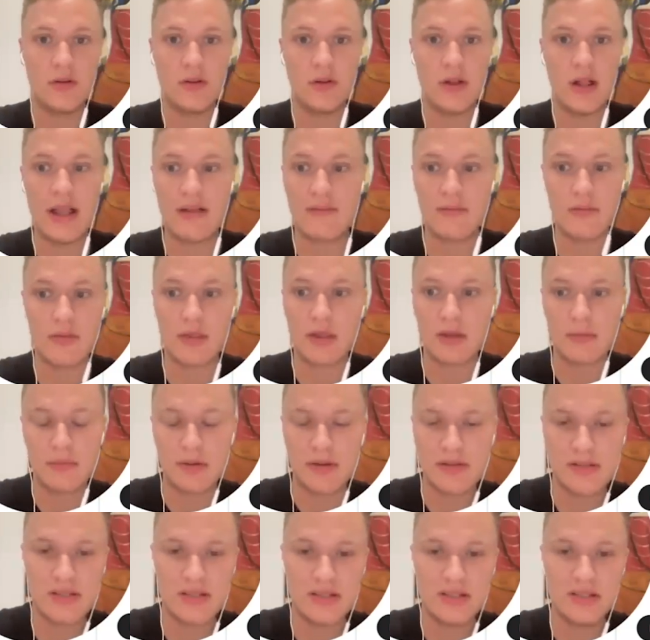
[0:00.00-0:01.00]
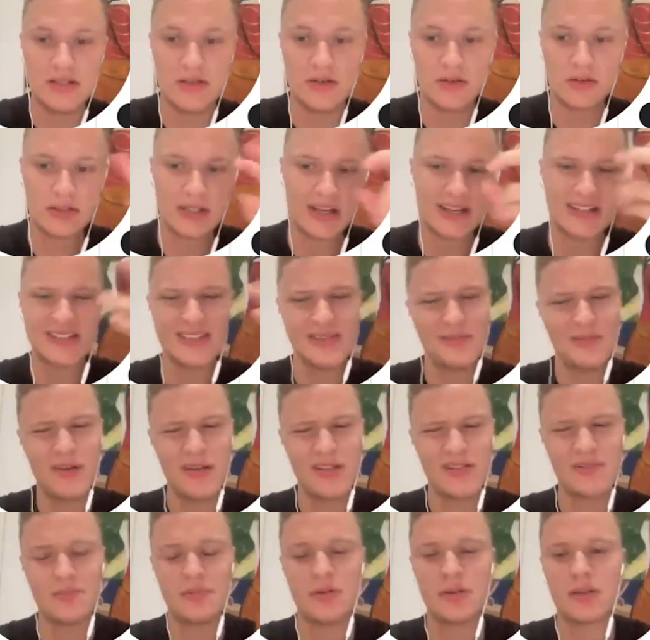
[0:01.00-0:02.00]
everything basically, not
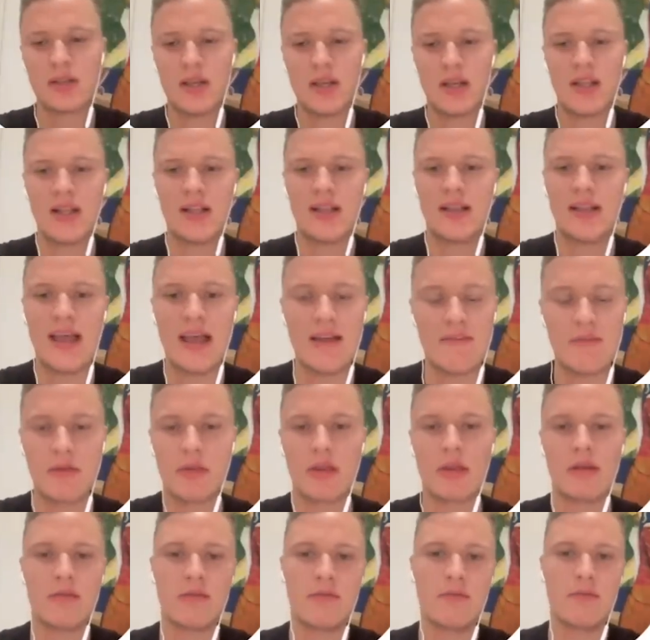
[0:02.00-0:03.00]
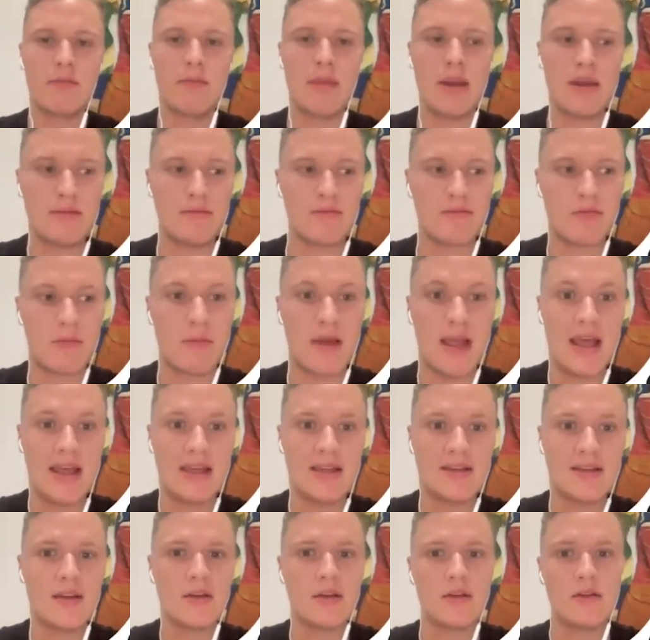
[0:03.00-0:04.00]
customized, but everything made from
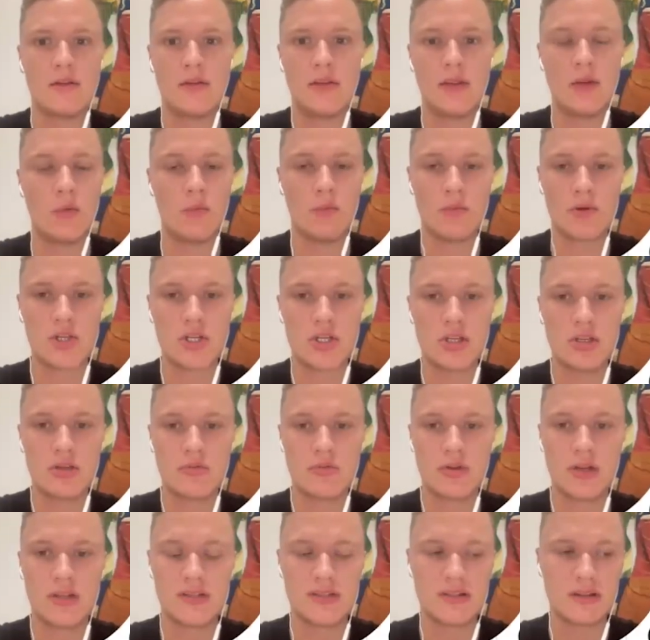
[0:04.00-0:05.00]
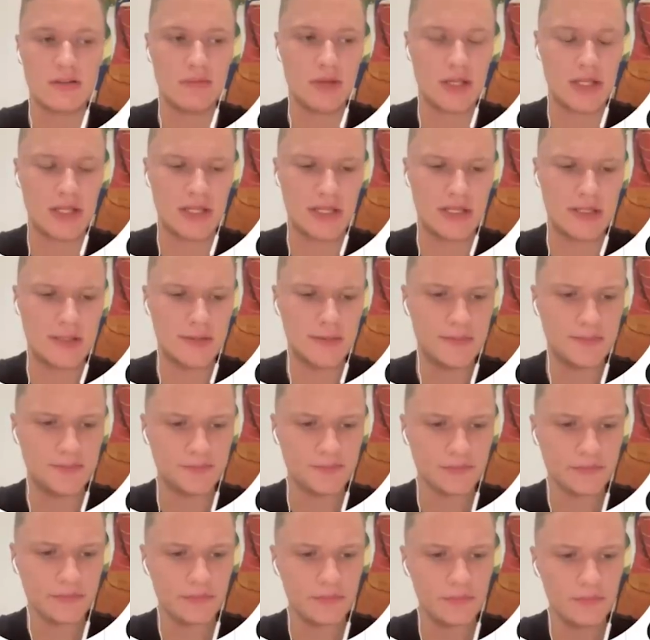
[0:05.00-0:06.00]
hand and no machinery and stuff like that.
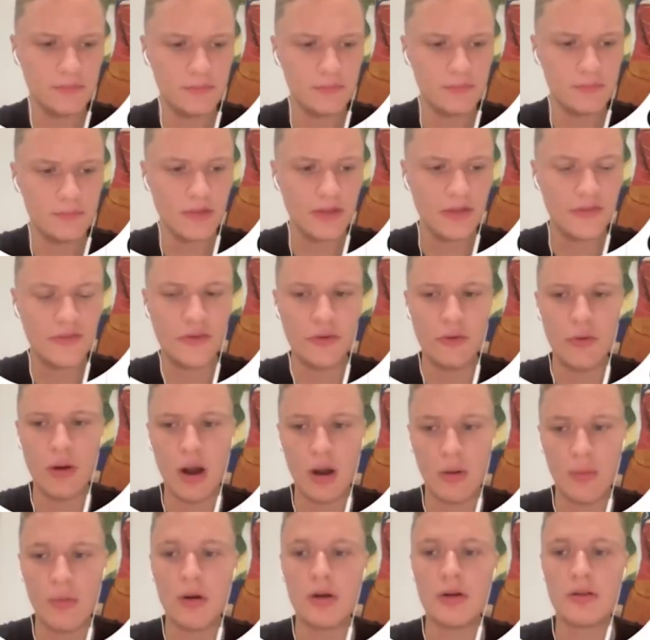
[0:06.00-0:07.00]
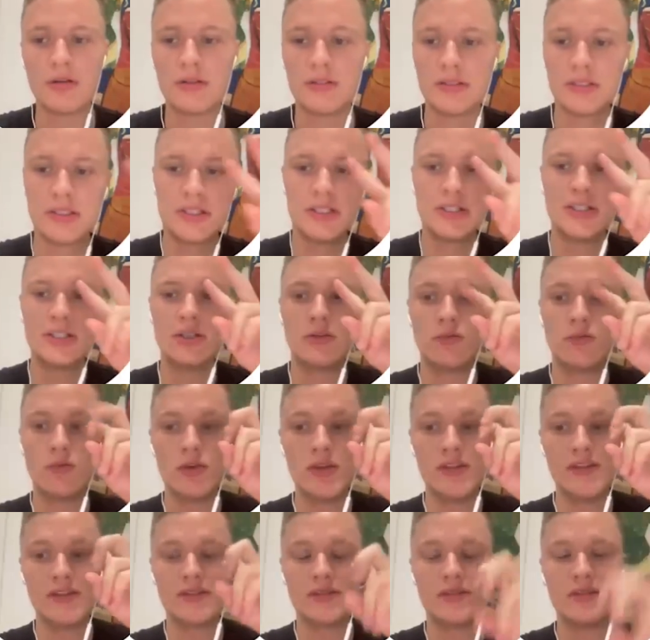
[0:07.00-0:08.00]
So our
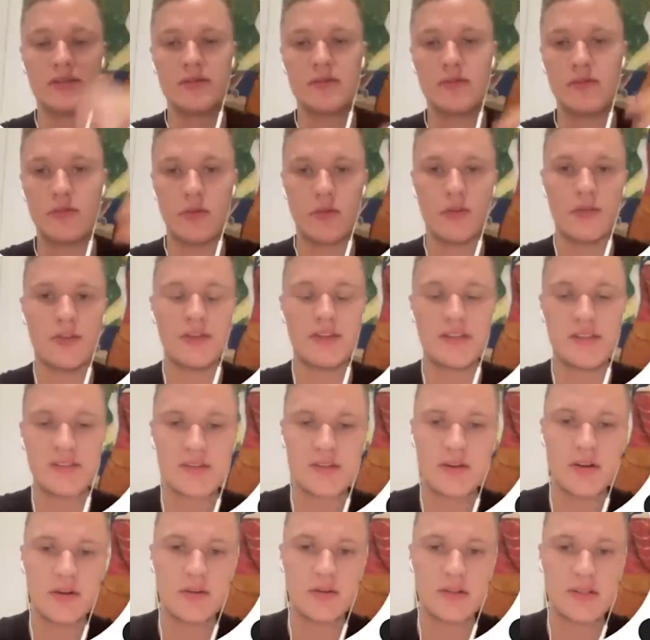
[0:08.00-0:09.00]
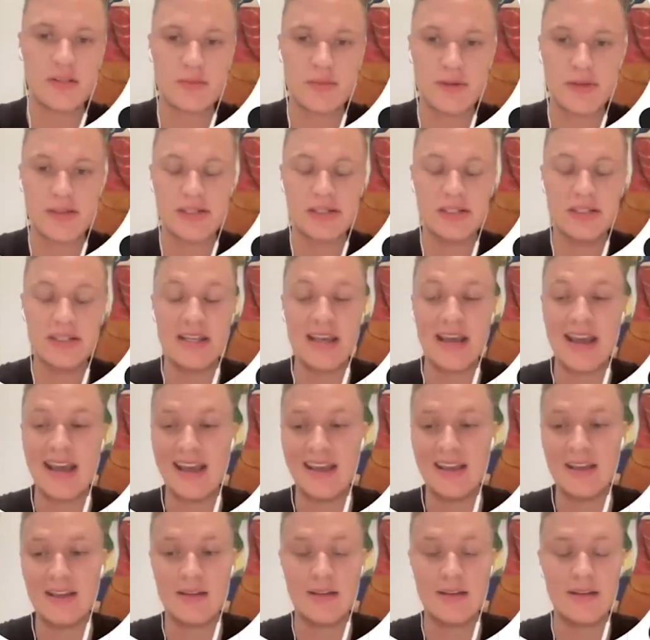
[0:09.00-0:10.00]
reason for the discount is basically,
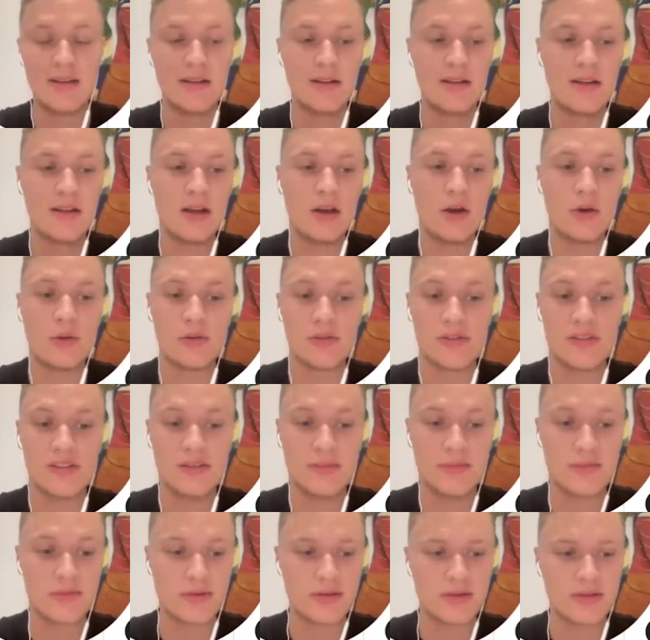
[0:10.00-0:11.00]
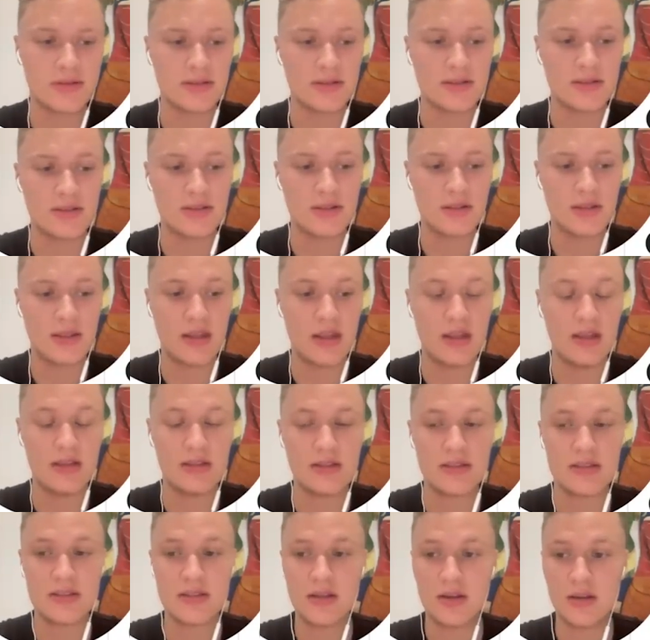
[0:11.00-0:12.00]
hey, our seamstresses, they
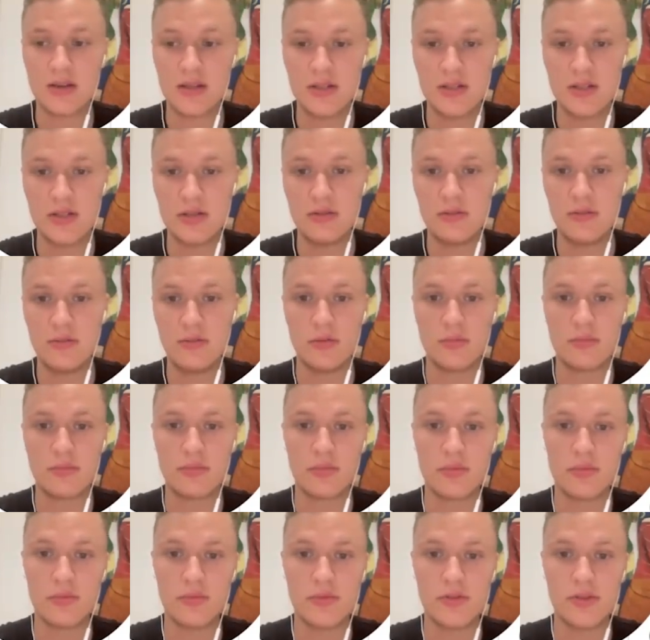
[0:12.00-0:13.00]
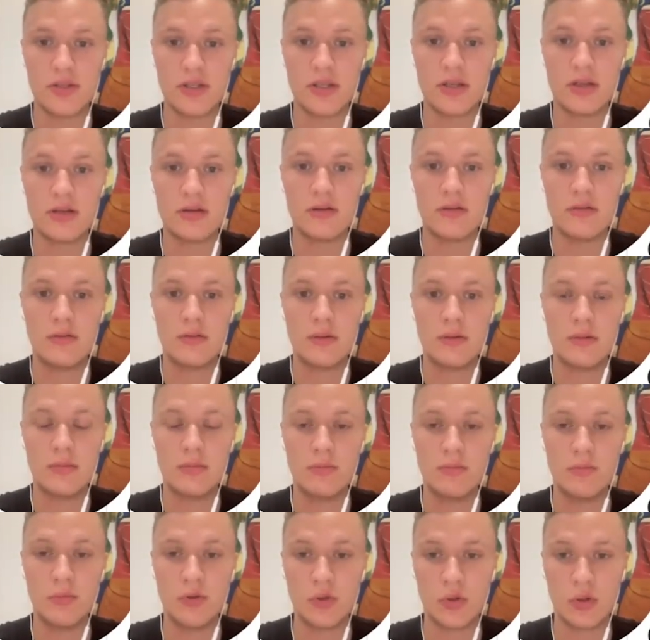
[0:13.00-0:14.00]
started, producing
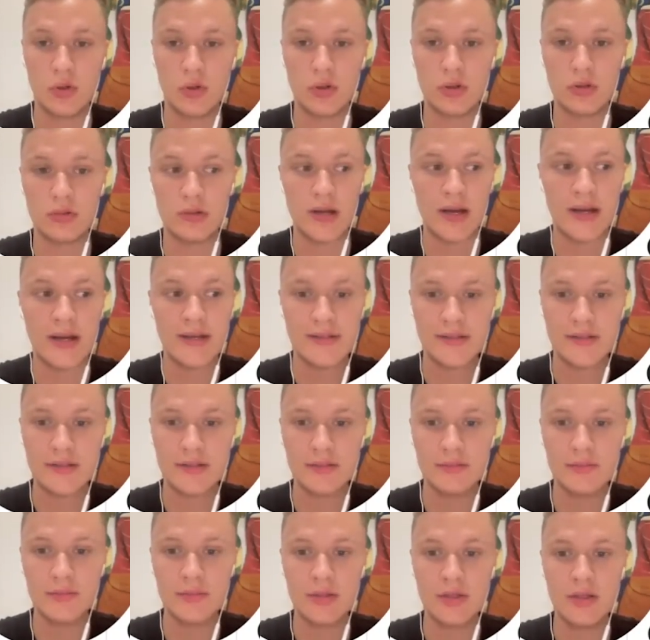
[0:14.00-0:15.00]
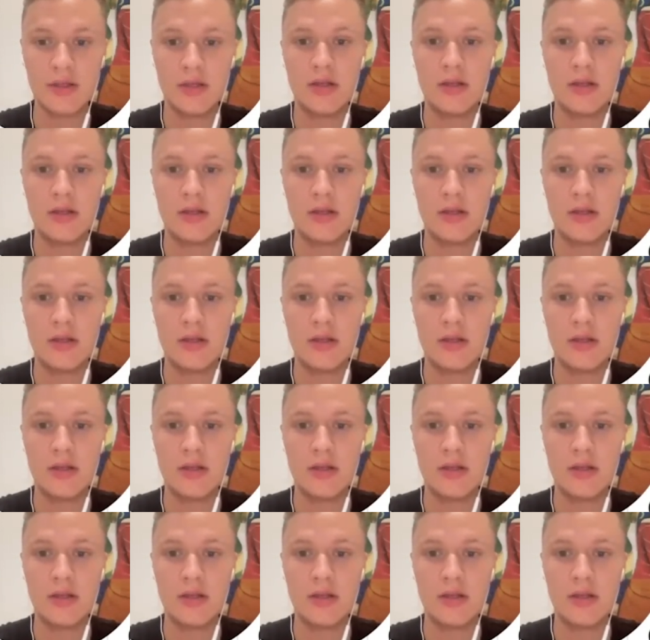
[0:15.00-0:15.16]
your item.